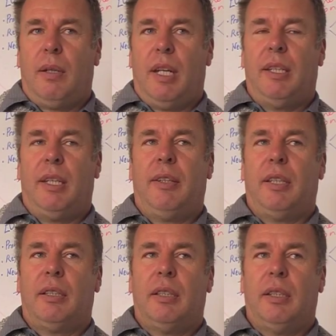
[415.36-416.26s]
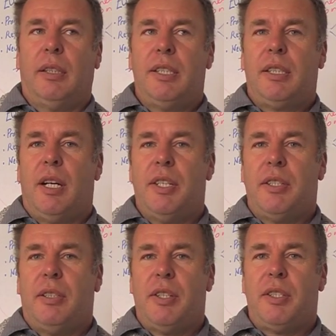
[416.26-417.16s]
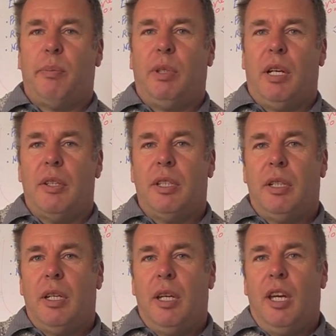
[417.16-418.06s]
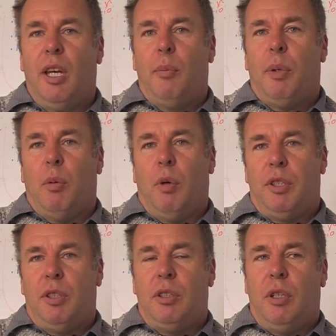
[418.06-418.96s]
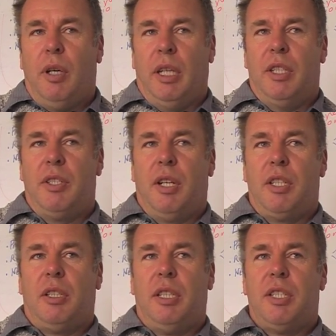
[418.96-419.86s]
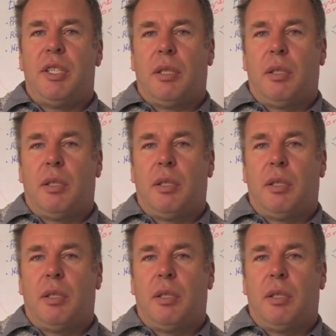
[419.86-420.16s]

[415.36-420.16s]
And they think, oh, this guy's lost the plot. But what you're doing is you're actually just